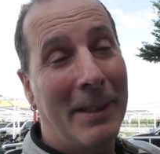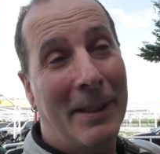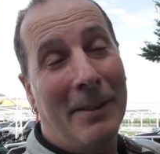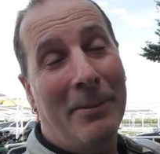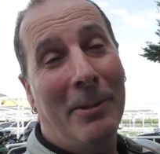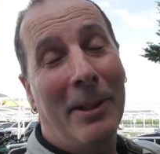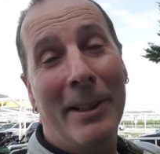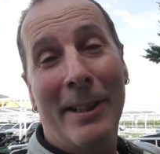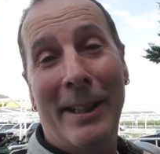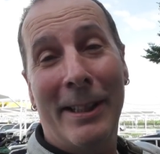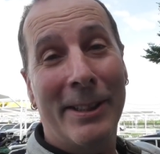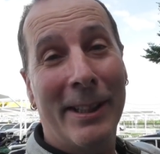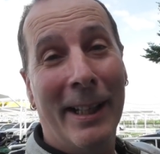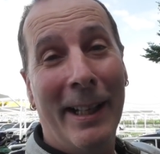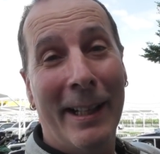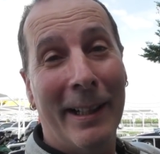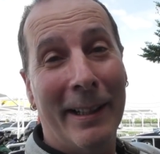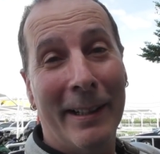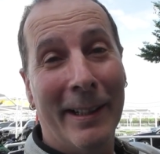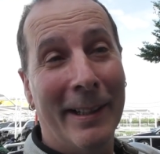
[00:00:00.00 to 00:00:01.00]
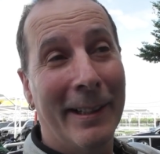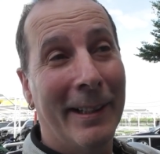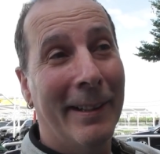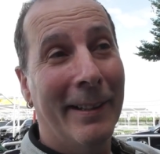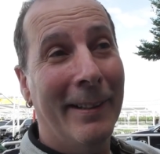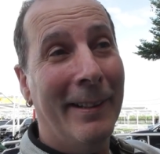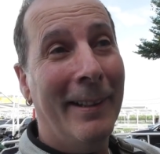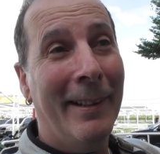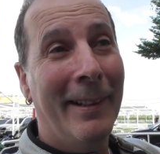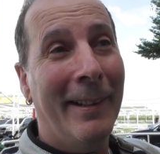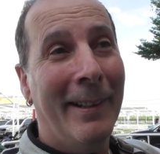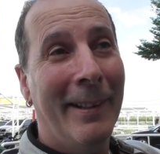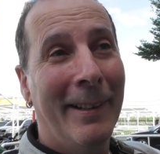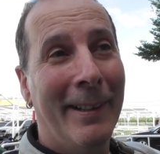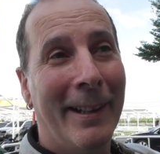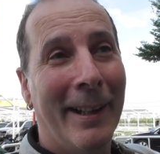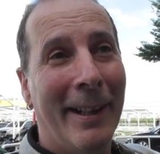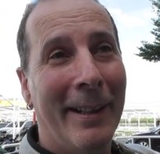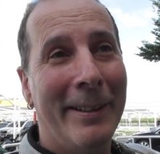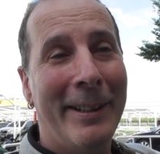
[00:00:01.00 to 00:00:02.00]
What can I say?
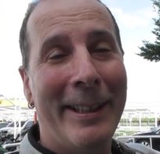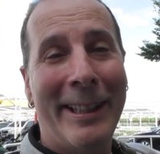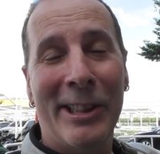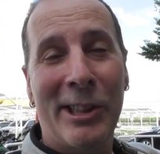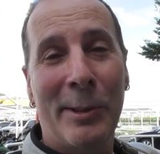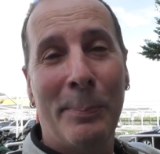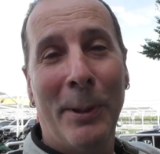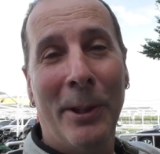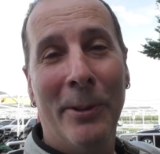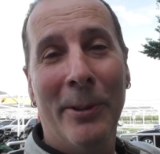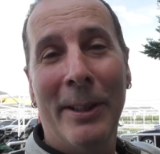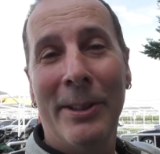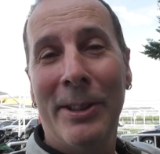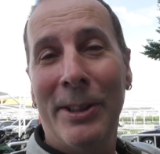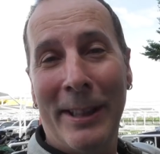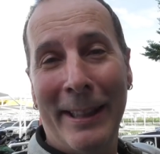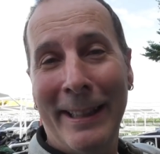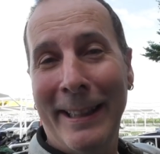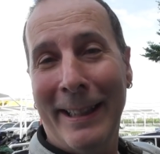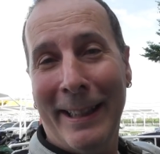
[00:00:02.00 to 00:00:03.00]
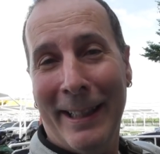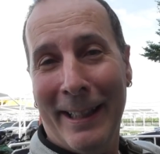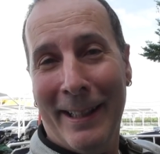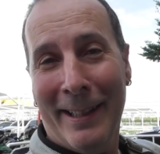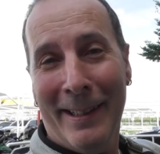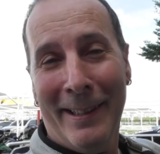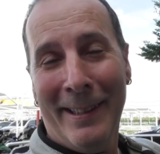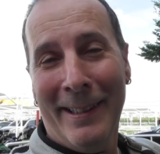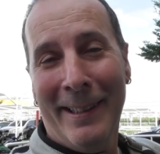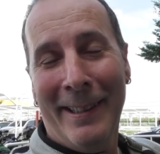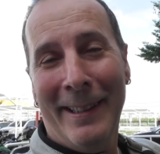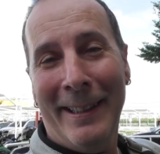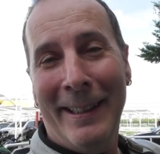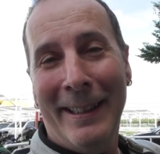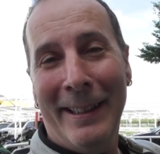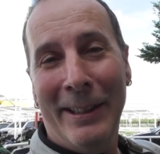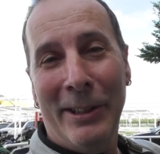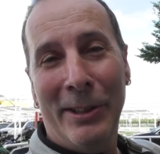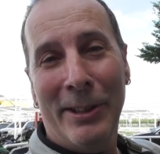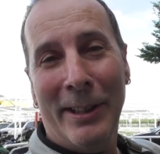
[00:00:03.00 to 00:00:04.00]
The experience here
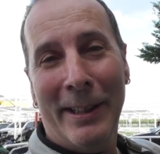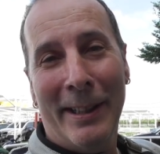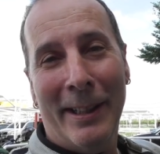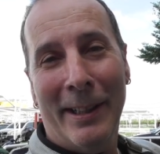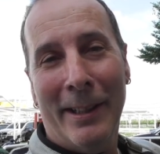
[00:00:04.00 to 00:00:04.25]
is,